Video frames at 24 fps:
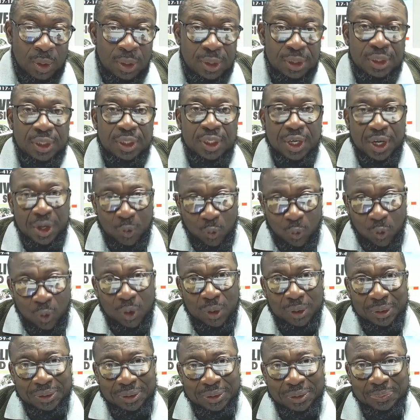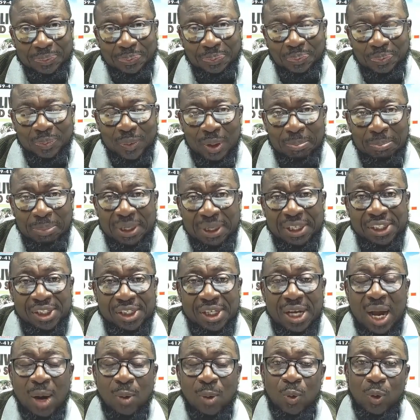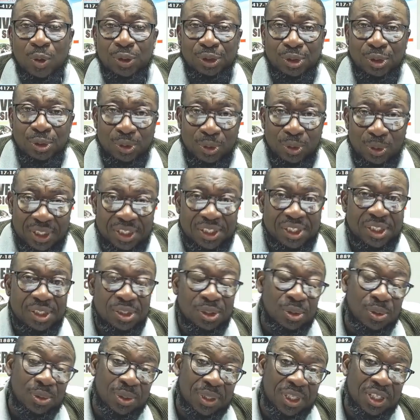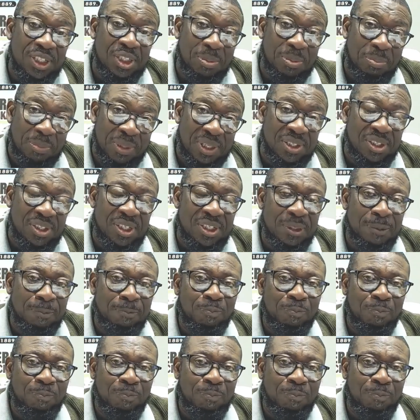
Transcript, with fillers: Reward. Please, I want you to listen to this message